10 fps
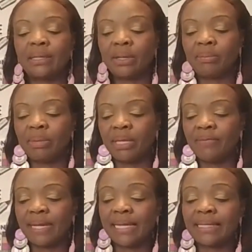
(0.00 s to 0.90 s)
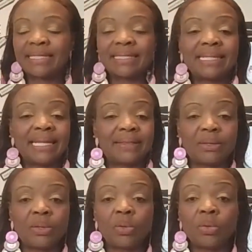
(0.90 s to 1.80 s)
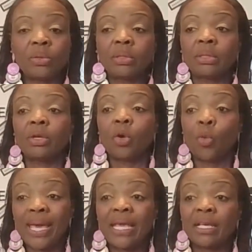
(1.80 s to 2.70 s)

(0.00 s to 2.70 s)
I believe that that's the ethical way.